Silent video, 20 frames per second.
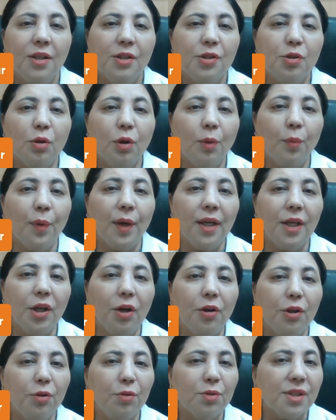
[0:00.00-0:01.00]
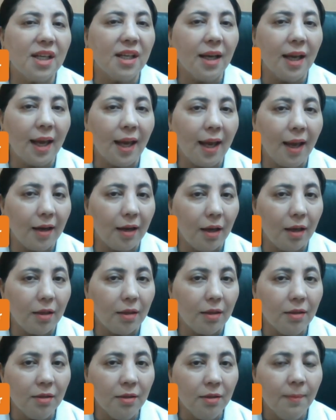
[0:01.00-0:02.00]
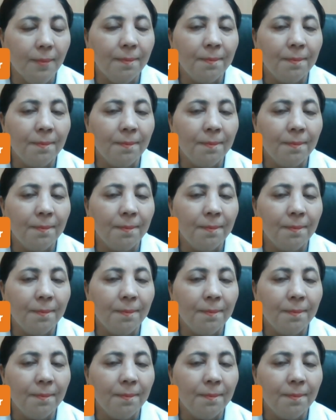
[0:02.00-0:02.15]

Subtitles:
So when you're using hair color,